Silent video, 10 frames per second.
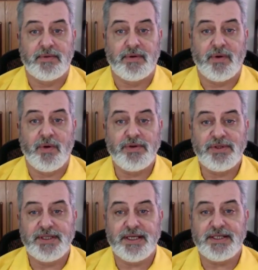All
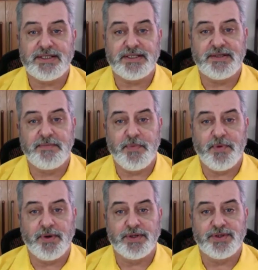this is
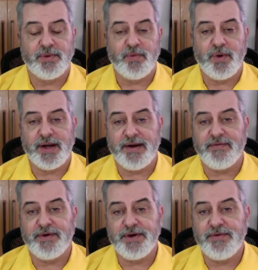important. So
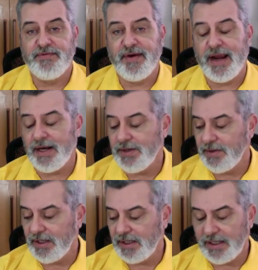whatever you value
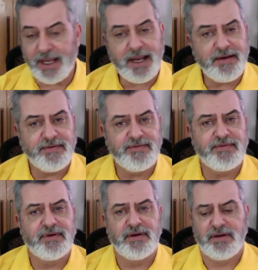in
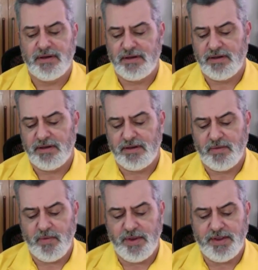life,
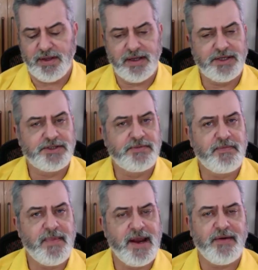whether it's
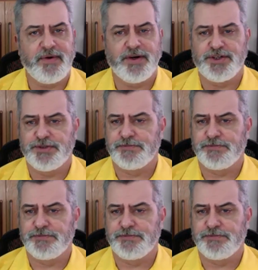marriage,